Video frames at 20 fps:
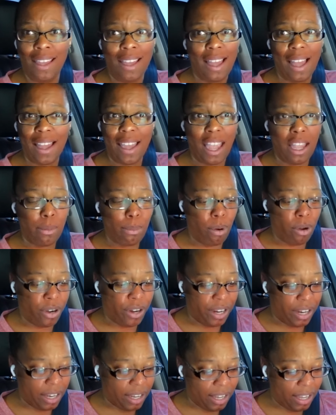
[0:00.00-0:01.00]
I can't
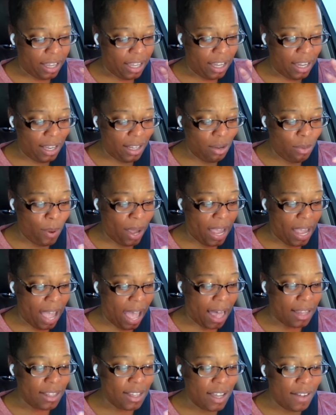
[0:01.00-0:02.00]
park. Anyway,
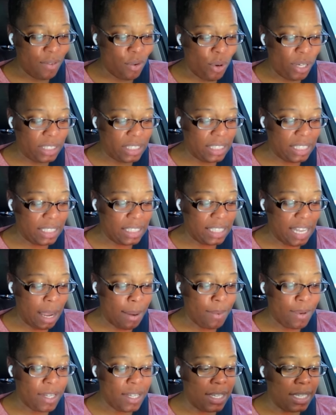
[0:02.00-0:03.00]
I love going to this
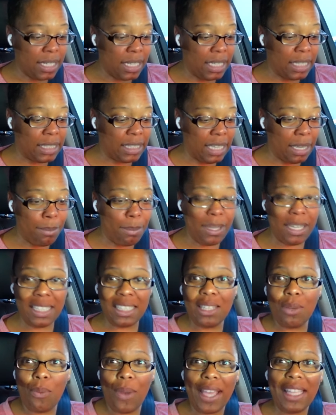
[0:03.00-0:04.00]
neighborhood. It's 10 minutes
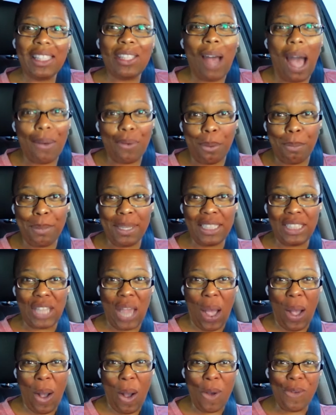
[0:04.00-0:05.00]
away, so I will meet
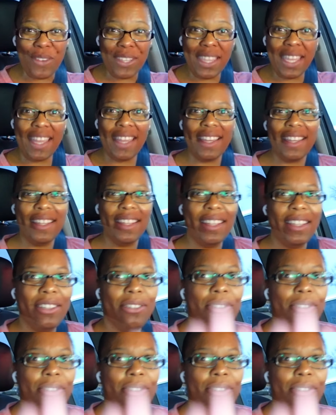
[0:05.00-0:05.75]
y'all over there.